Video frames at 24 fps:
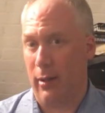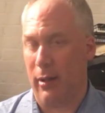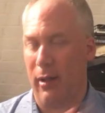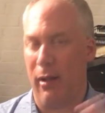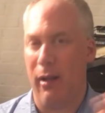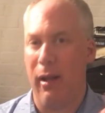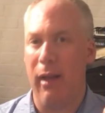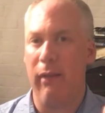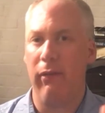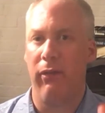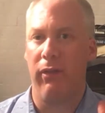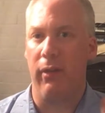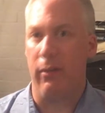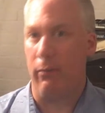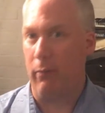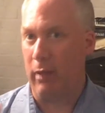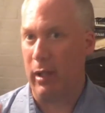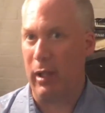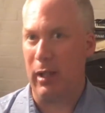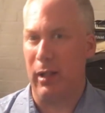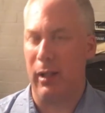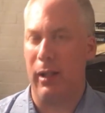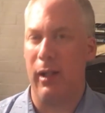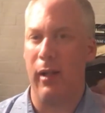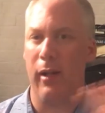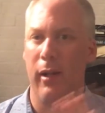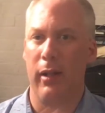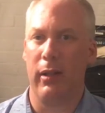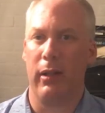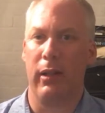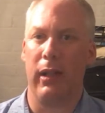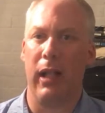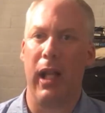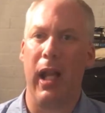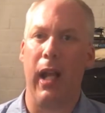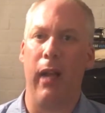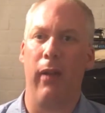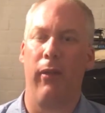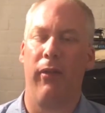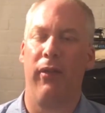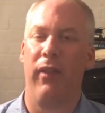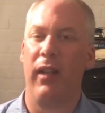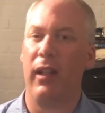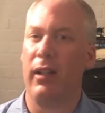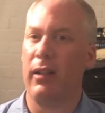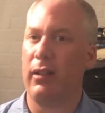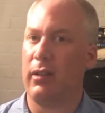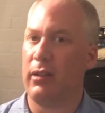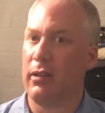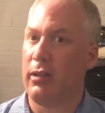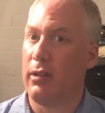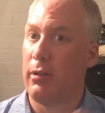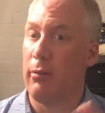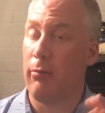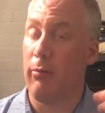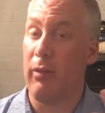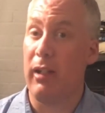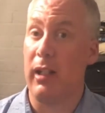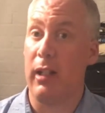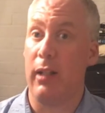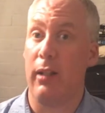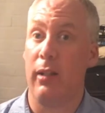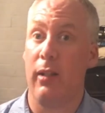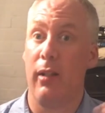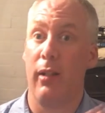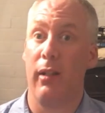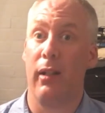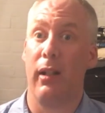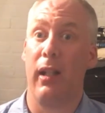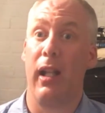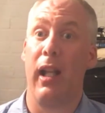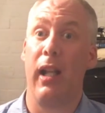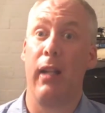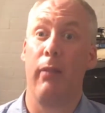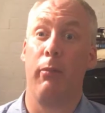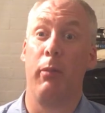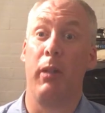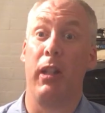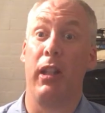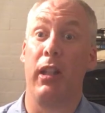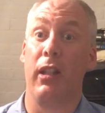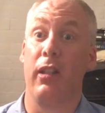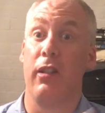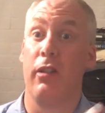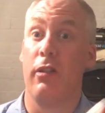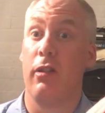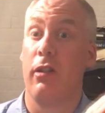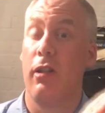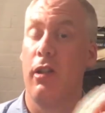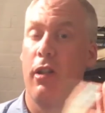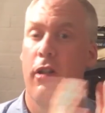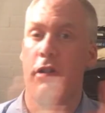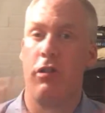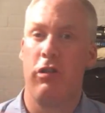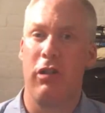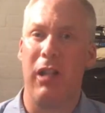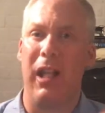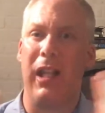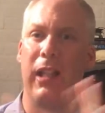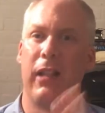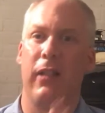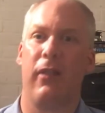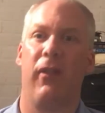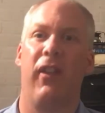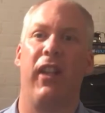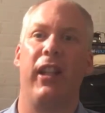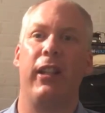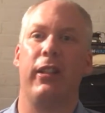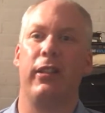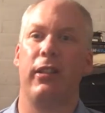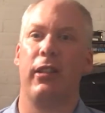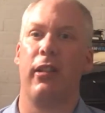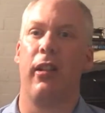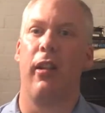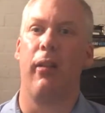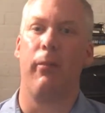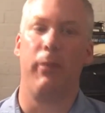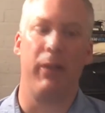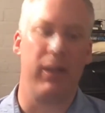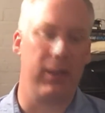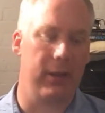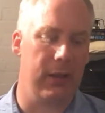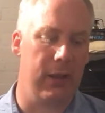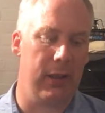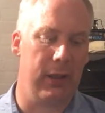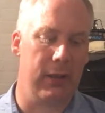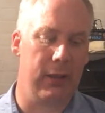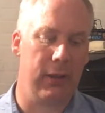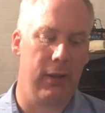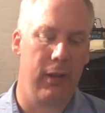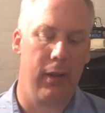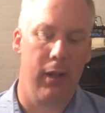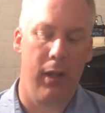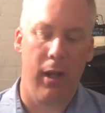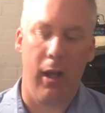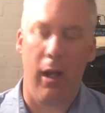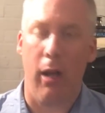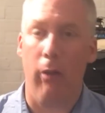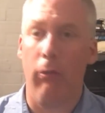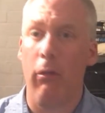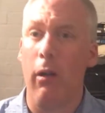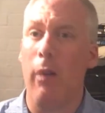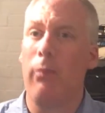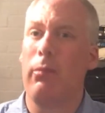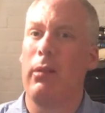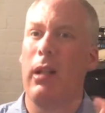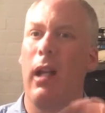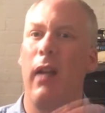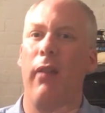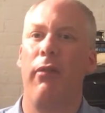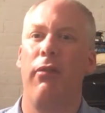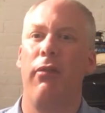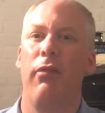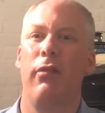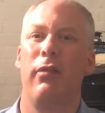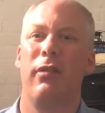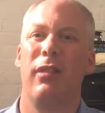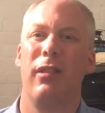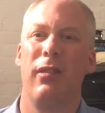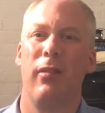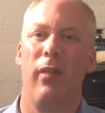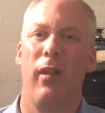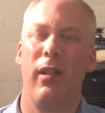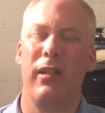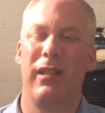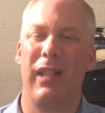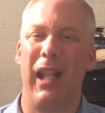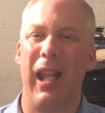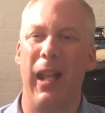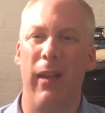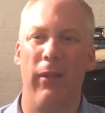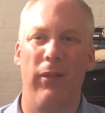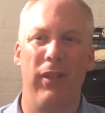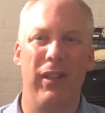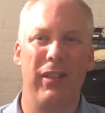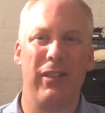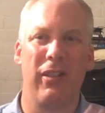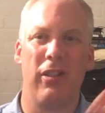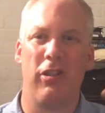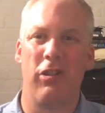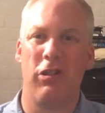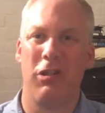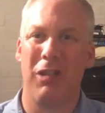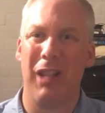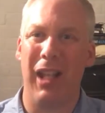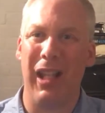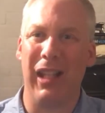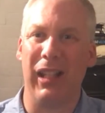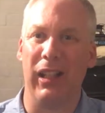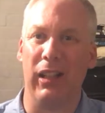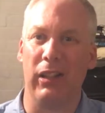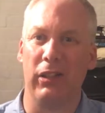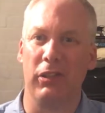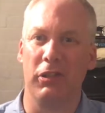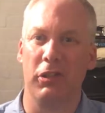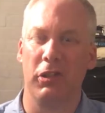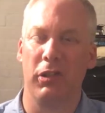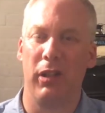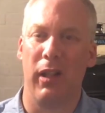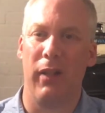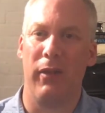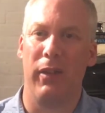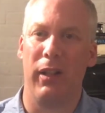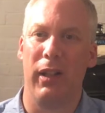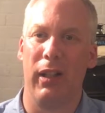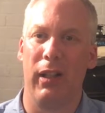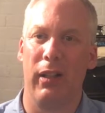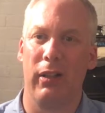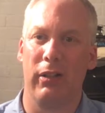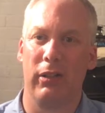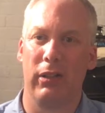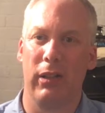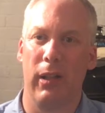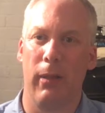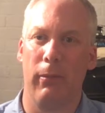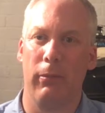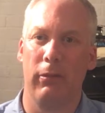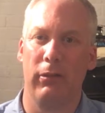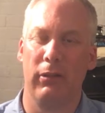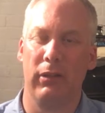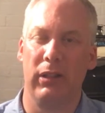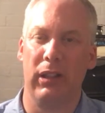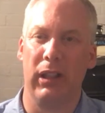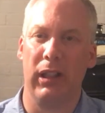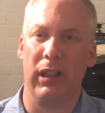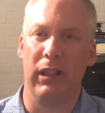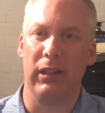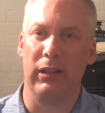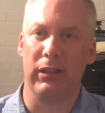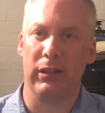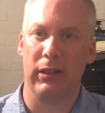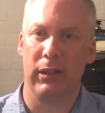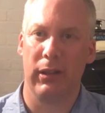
So everything we can learn and how things we can learn, how we can change things in our business. What I'm going through tonight is how things have changed over the last couple of years.